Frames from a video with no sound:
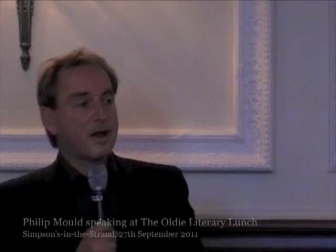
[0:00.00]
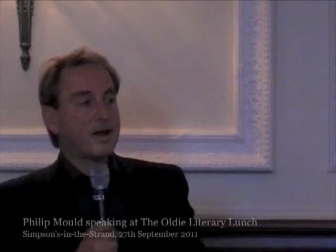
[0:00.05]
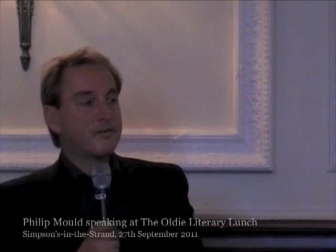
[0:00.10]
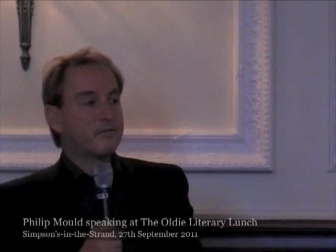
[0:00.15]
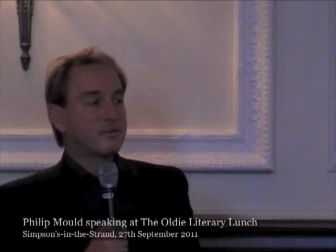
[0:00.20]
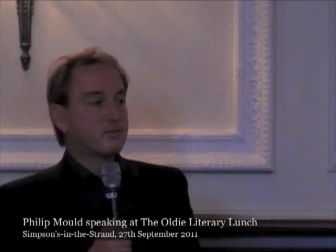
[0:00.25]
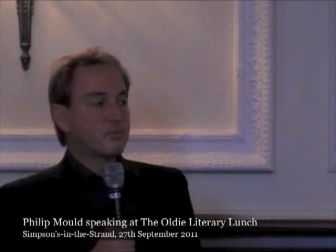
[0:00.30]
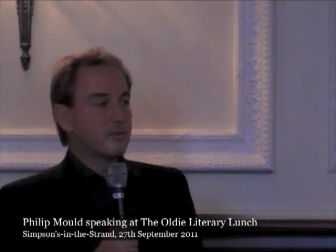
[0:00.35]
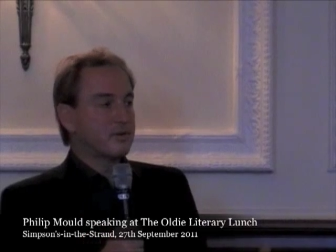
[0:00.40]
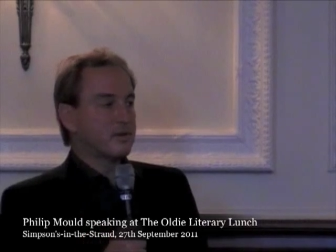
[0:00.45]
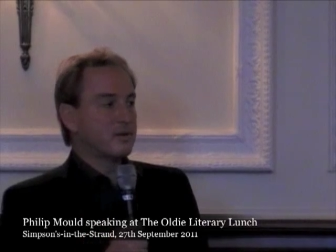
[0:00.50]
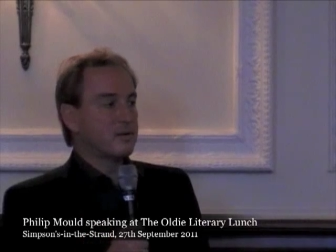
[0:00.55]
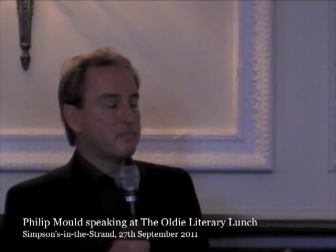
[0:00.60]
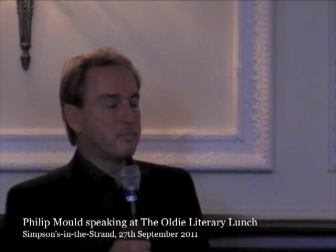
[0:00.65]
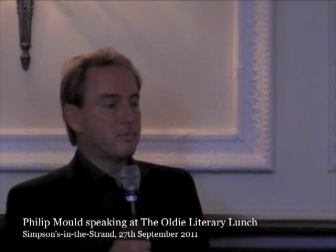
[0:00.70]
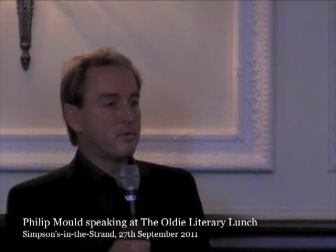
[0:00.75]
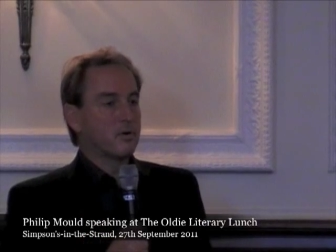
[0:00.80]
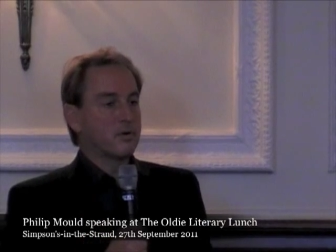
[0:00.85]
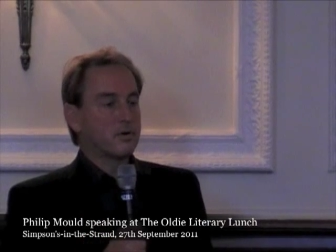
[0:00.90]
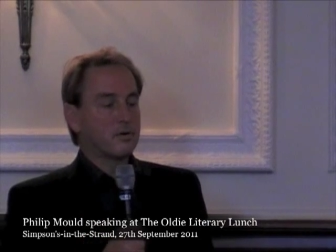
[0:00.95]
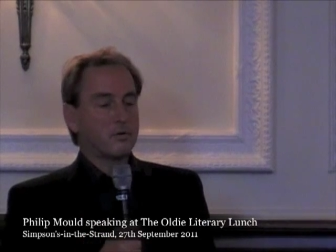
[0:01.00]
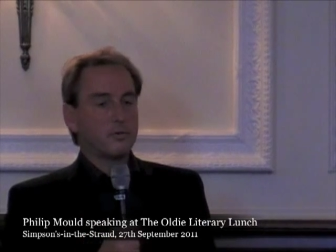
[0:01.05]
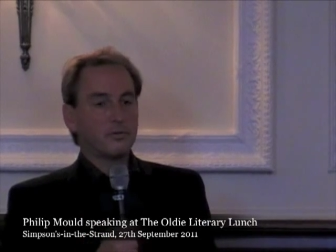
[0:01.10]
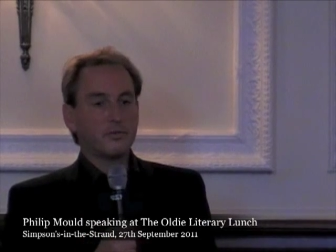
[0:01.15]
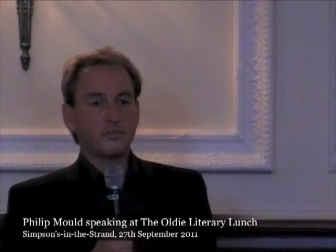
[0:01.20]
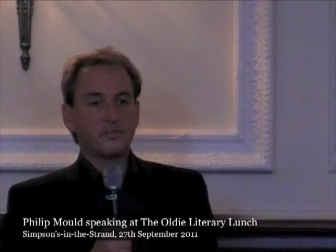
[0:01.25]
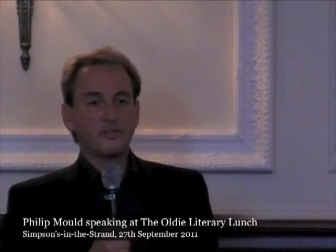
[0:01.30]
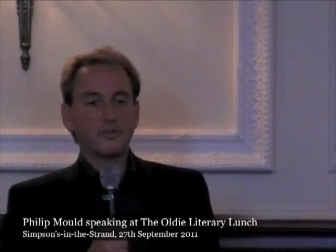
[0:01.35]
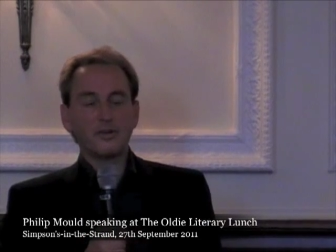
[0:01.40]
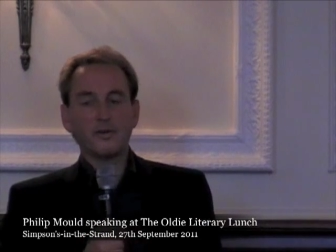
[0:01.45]
I've just written a book called
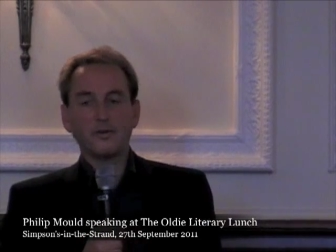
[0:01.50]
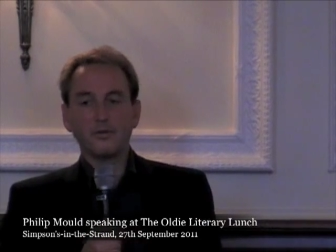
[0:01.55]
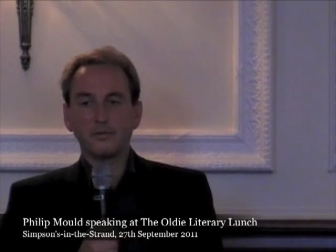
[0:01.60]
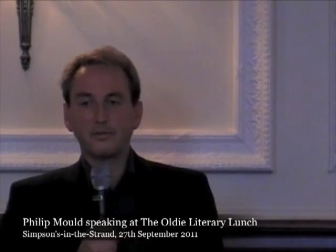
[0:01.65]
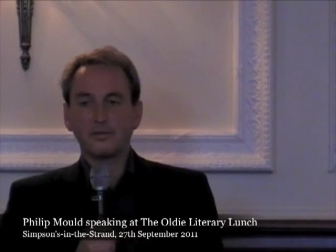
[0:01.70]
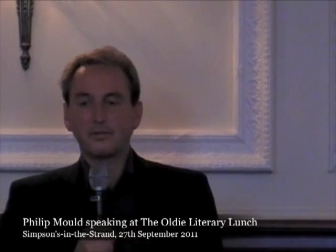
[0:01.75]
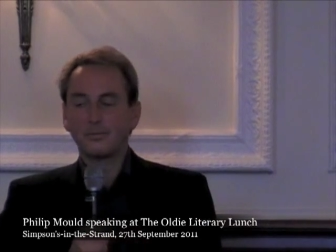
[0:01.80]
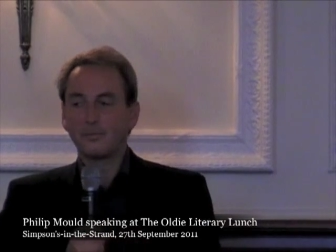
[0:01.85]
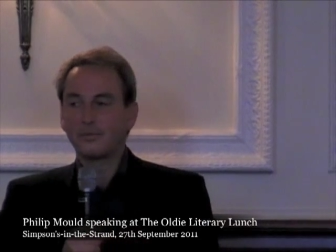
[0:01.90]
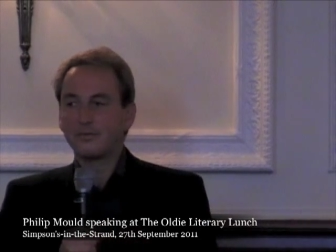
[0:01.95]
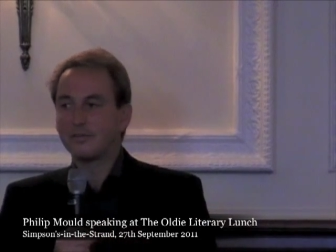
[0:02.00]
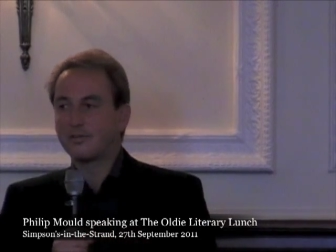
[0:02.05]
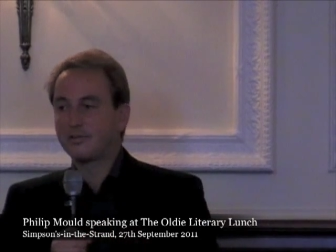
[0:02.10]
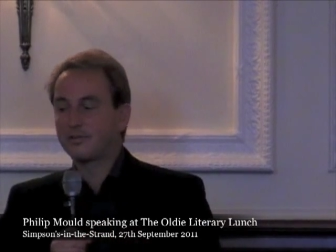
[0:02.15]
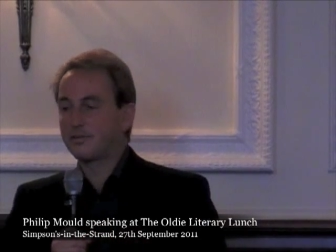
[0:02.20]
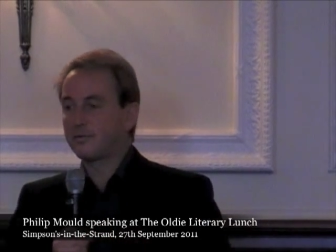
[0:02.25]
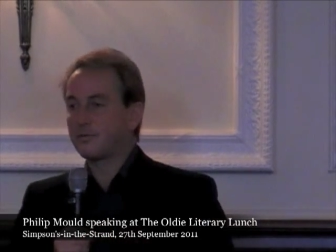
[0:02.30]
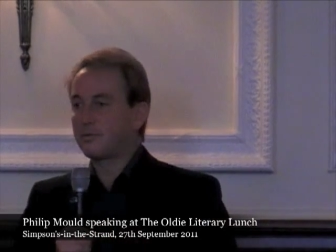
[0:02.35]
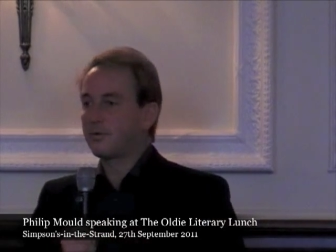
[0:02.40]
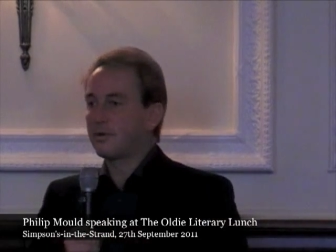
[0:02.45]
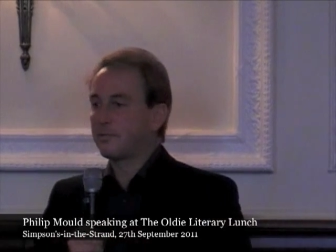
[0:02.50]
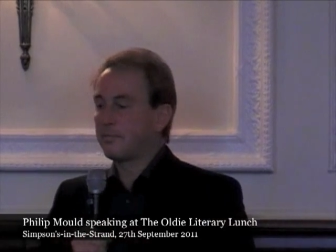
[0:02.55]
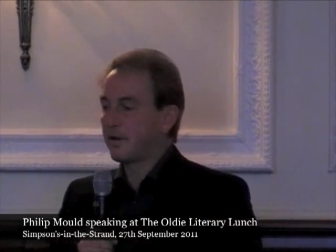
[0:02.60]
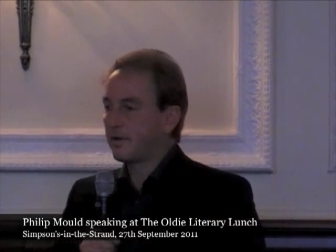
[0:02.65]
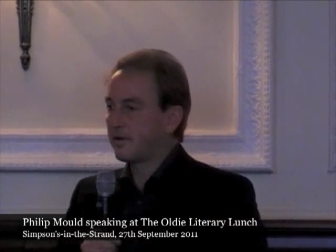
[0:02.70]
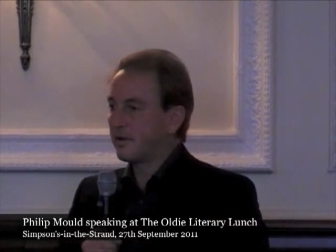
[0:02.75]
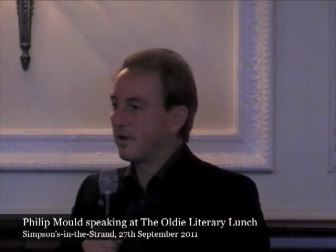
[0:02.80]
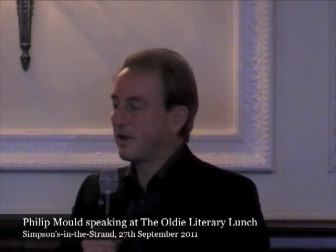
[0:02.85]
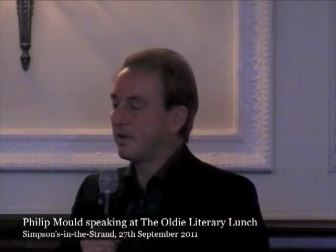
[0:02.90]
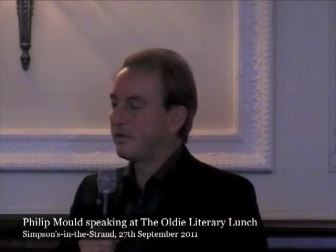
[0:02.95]
Sleuth, which is all
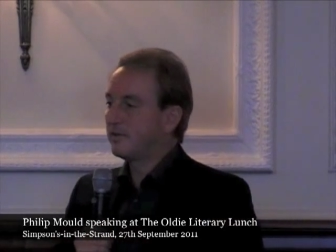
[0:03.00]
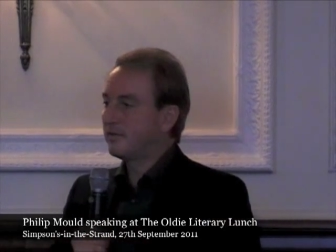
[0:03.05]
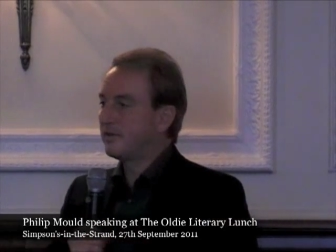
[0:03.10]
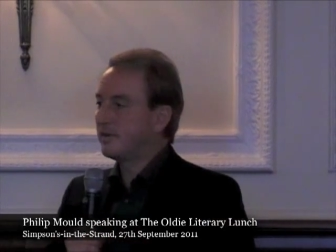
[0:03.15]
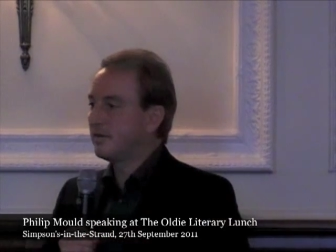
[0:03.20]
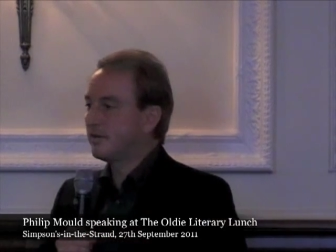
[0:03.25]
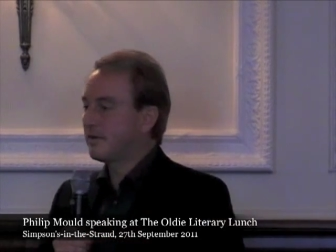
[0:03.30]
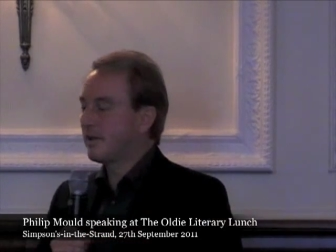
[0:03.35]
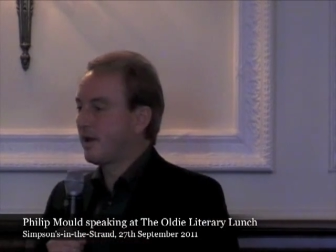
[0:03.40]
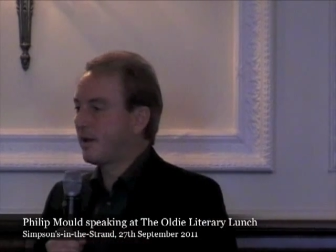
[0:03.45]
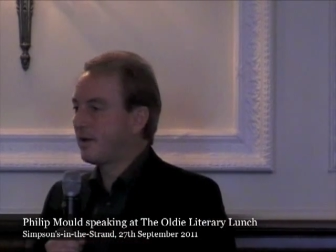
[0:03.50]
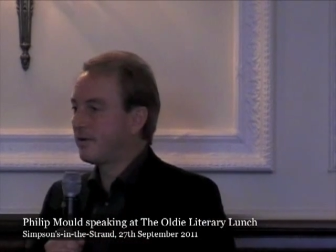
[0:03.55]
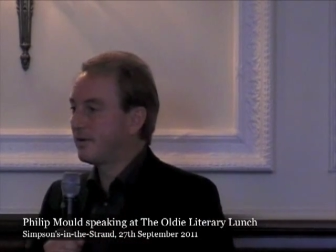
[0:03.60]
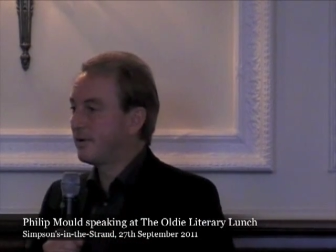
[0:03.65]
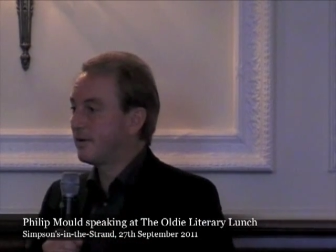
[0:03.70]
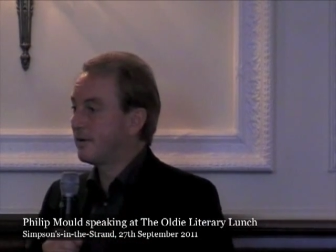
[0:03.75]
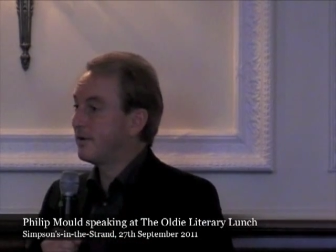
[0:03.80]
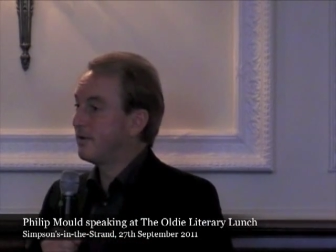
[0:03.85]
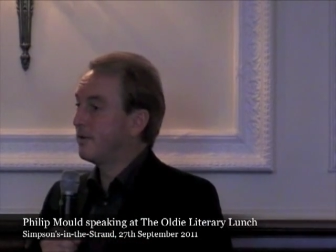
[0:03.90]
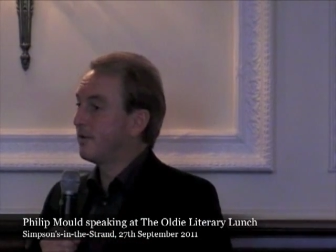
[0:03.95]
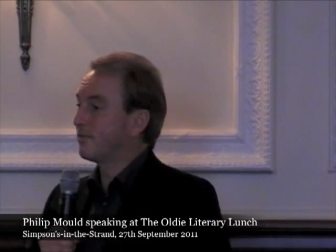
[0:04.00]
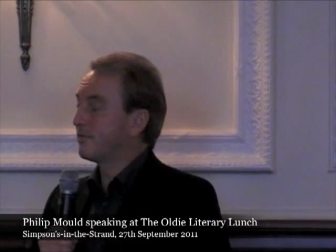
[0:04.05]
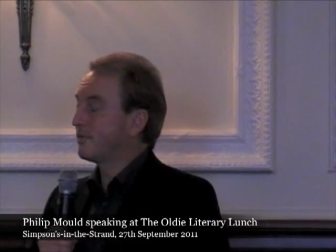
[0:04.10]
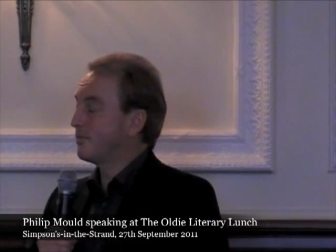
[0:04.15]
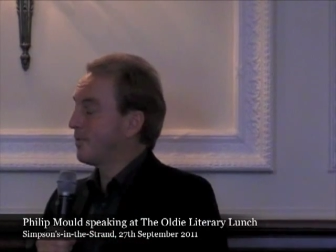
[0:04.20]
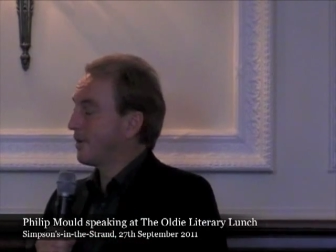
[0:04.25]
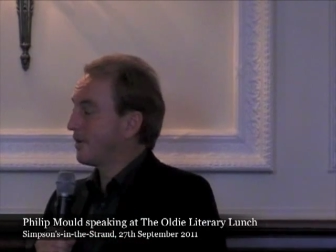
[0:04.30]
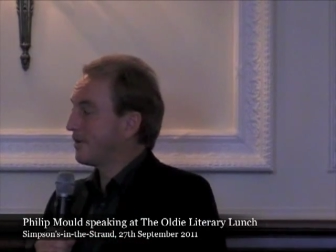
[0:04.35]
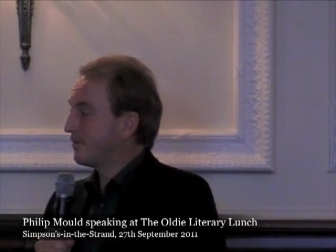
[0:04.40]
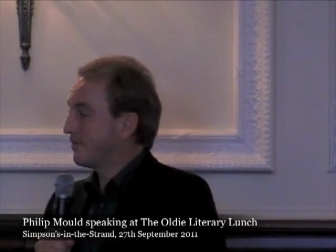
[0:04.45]
about hunting down
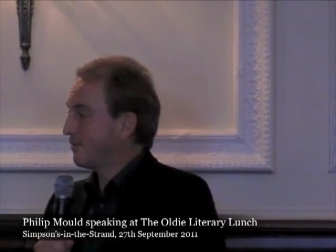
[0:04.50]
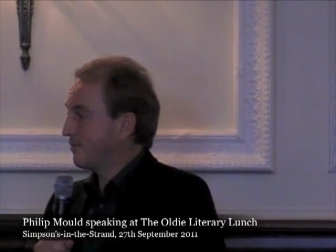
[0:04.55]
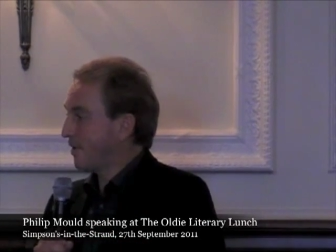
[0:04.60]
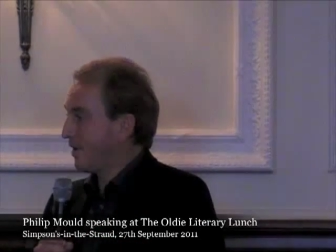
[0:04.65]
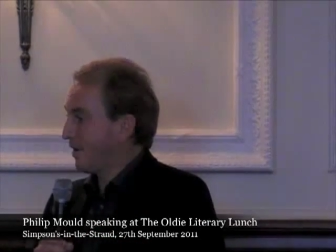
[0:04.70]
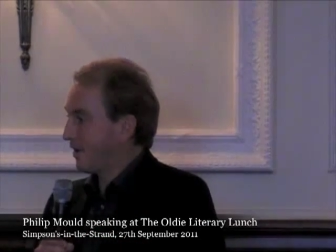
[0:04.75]
lost works of